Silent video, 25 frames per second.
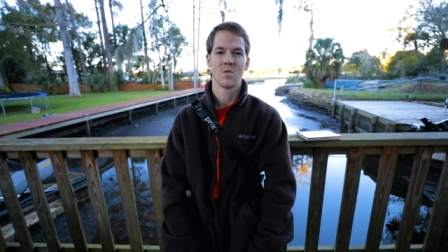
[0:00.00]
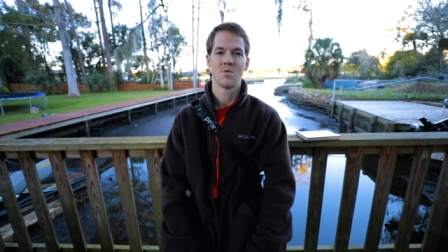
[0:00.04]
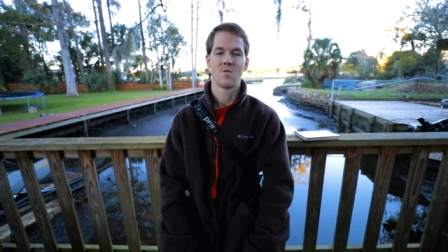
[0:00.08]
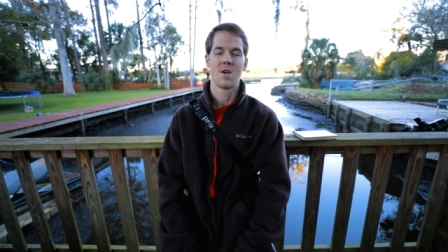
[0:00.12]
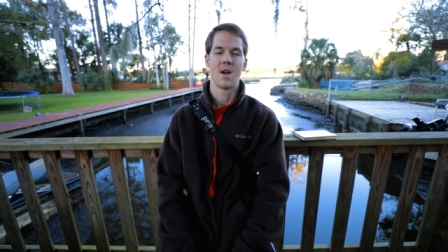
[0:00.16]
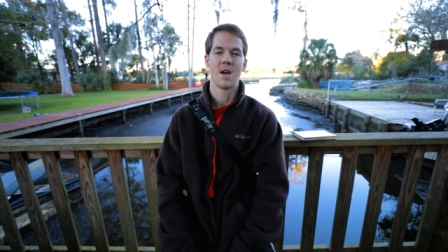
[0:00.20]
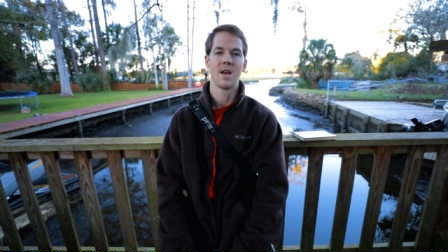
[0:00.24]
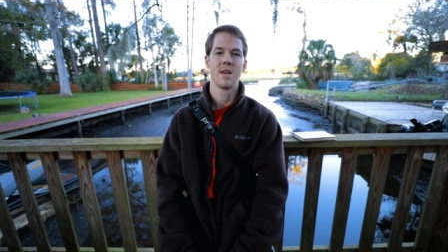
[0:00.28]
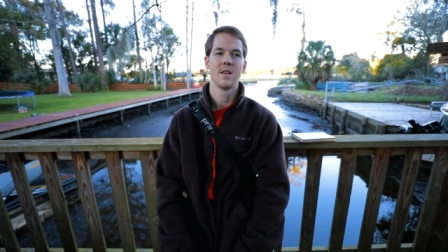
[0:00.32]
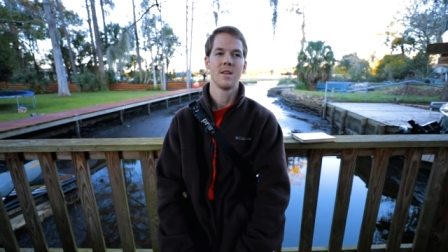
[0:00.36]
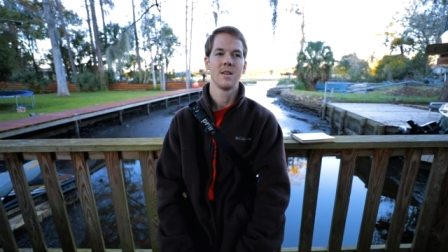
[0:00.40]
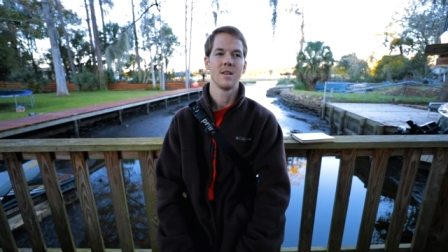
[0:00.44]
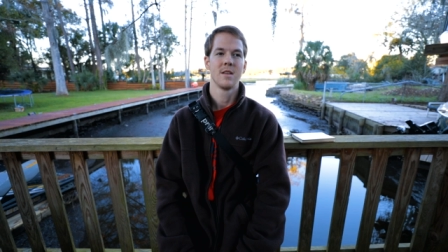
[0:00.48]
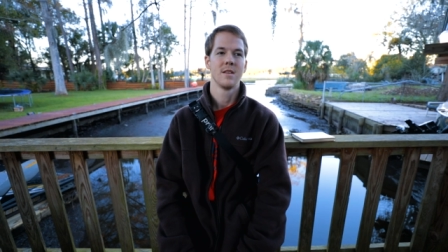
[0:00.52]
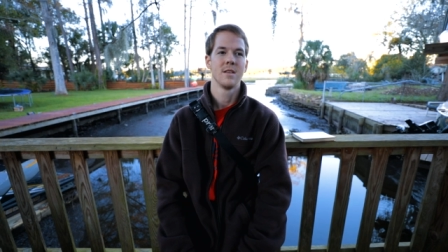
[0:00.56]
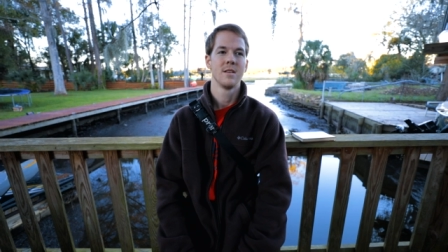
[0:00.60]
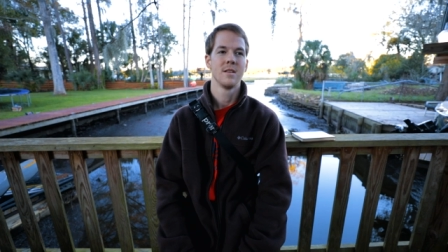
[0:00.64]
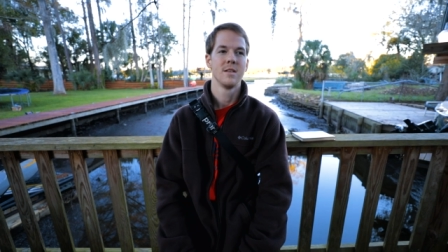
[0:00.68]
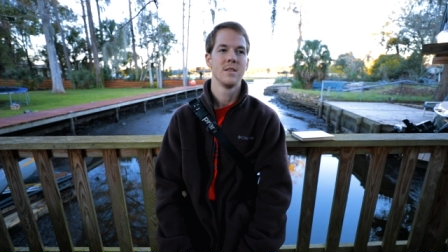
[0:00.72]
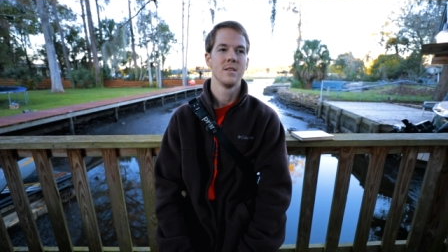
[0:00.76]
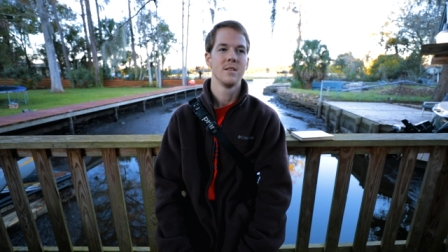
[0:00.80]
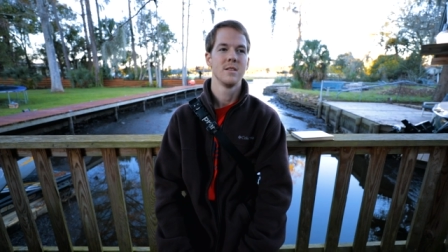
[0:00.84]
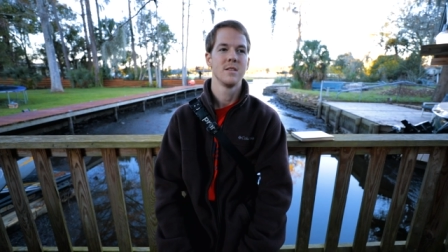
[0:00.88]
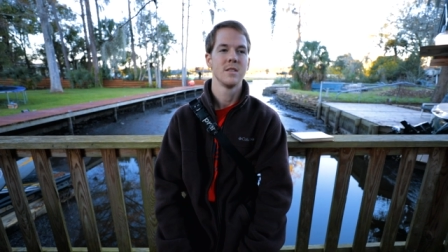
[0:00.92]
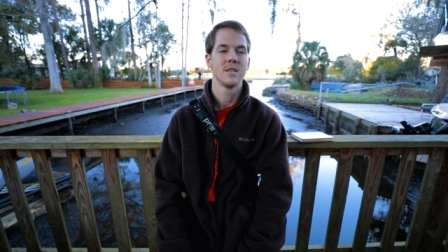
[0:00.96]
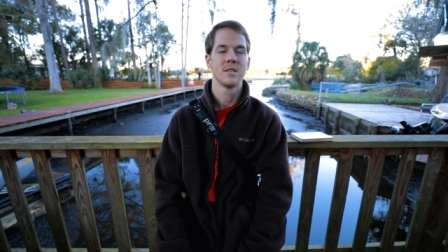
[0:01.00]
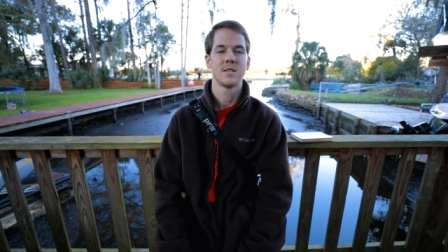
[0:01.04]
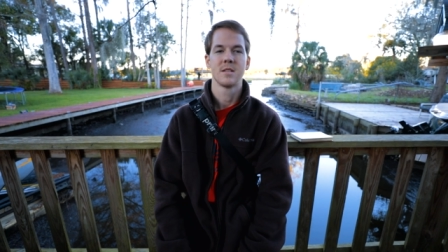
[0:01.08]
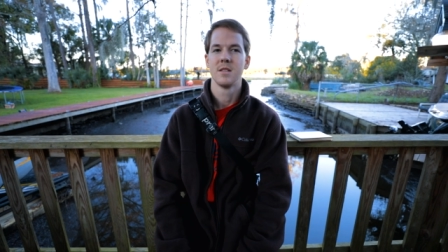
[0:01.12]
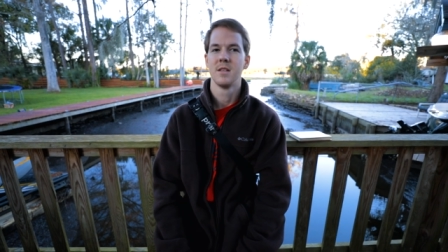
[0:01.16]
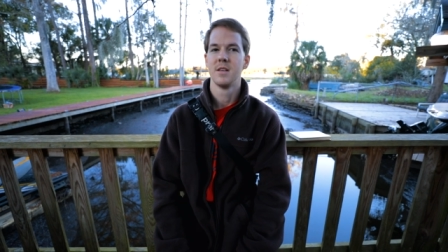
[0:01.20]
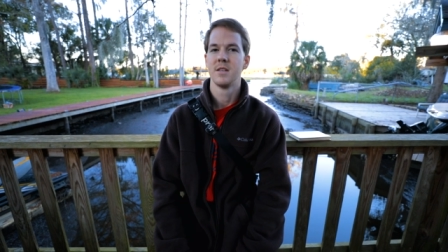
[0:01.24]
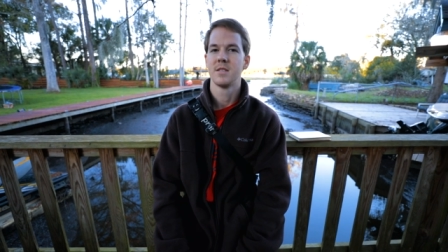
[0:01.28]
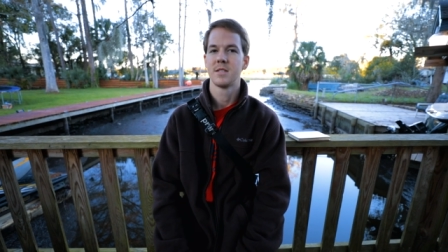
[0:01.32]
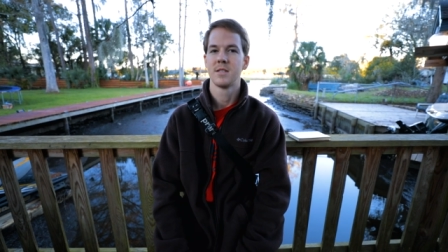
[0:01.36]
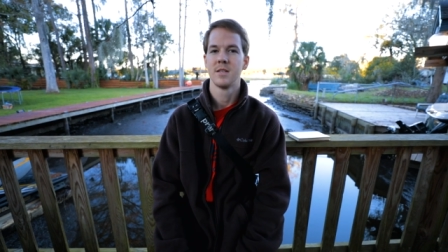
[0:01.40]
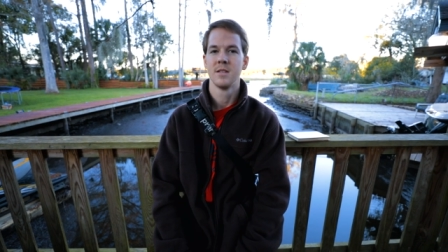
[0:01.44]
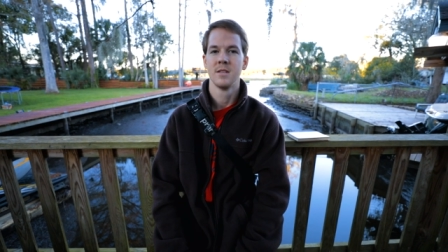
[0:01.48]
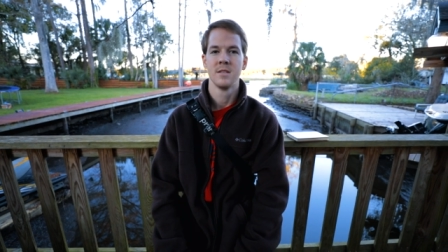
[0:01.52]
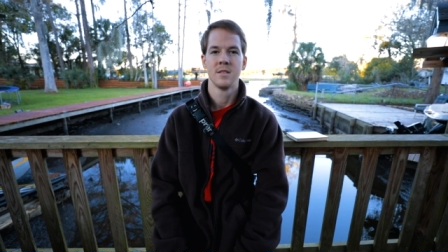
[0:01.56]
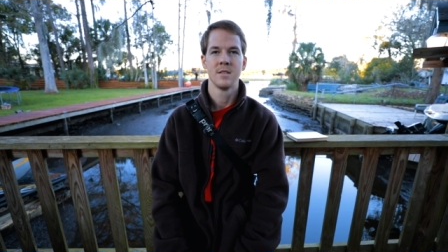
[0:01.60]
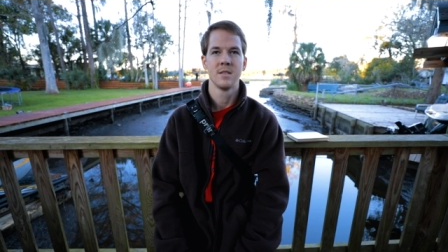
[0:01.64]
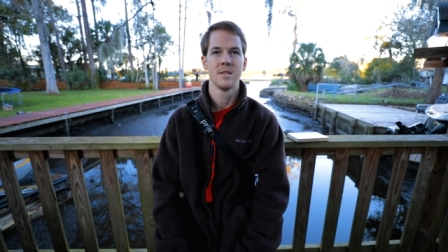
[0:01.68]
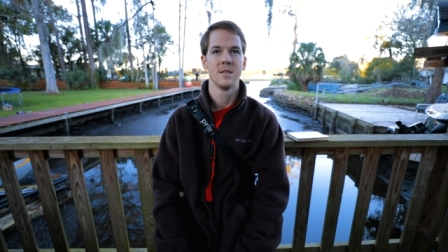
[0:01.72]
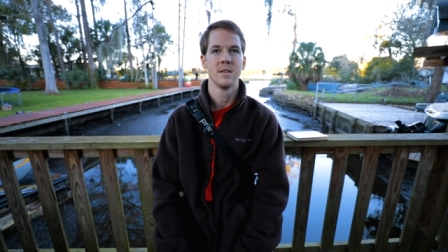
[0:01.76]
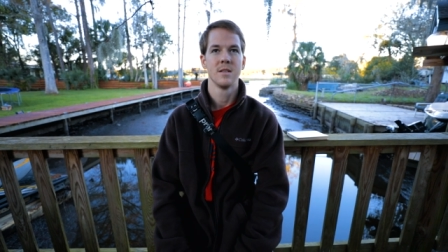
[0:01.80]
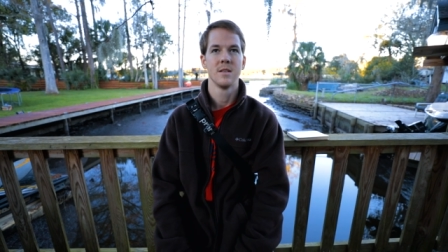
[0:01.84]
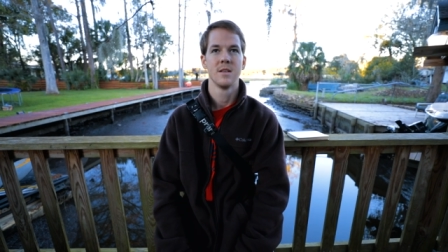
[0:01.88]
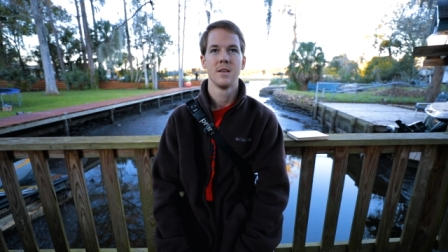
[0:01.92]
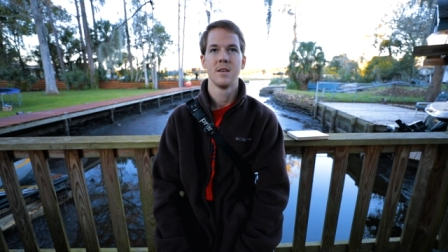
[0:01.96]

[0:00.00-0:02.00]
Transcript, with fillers: Right. right? Just listens.